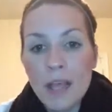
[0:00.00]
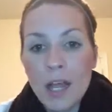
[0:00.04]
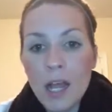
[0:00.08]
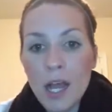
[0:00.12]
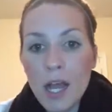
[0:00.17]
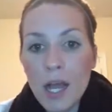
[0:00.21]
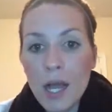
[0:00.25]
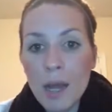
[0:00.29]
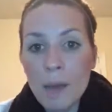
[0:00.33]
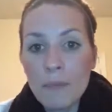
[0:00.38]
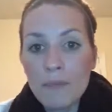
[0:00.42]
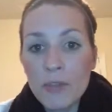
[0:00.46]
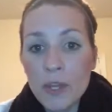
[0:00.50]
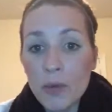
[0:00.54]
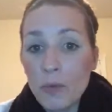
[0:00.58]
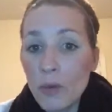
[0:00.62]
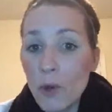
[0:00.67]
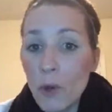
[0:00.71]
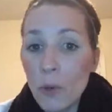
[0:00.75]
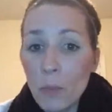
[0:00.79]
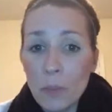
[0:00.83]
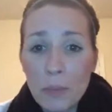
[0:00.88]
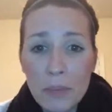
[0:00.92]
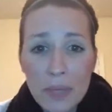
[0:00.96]
There
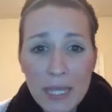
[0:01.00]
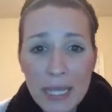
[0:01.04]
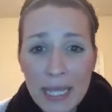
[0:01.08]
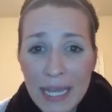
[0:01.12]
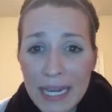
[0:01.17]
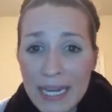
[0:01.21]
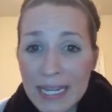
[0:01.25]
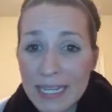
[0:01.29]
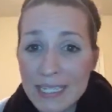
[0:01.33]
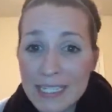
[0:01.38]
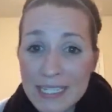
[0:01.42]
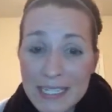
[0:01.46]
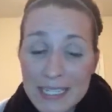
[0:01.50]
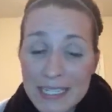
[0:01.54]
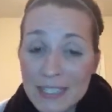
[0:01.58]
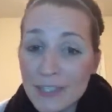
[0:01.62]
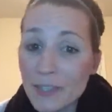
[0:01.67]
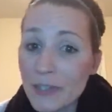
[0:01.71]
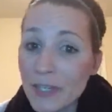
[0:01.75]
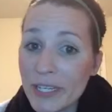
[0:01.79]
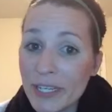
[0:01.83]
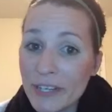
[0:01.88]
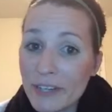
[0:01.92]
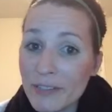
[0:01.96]
won't be any
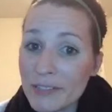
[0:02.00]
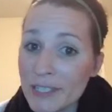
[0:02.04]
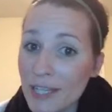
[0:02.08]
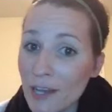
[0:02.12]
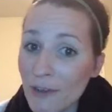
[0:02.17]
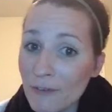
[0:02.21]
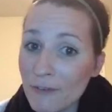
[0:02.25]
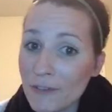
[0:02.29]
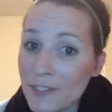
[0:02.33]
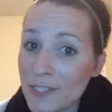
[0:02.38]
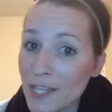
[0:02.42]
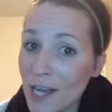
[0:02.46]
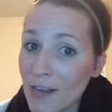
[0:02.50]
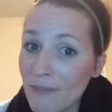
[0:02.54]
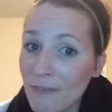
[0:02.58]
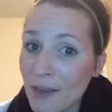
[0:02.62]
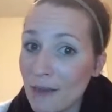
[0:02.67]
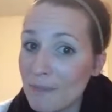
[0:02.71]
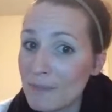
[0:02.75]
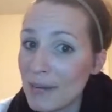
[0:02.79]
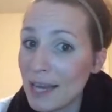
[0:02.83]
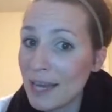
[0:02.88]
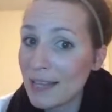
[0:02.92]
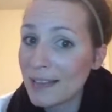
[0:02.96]
do-it-yourself stuff.
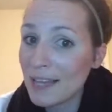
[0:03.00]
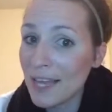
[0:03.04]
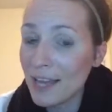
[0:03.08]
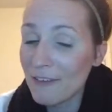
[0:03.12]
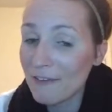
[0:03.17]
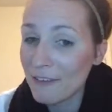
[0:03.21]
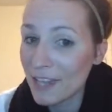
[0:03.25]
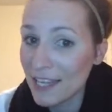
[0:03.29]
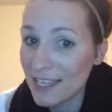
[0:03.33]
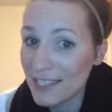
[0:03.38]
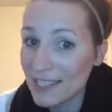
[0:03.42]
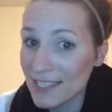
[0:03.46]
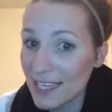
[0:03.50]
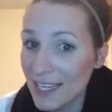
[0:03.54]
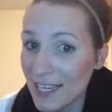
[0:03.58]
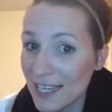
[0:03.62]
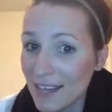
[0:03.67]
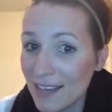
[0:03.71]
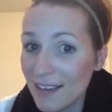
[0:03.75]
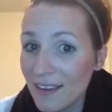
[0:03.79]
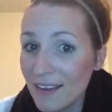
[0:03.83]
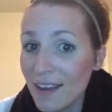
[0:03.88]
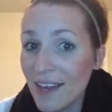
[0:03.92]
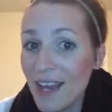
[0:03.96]
I'm not that
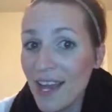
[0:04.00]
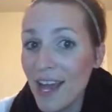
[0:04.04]
fancy.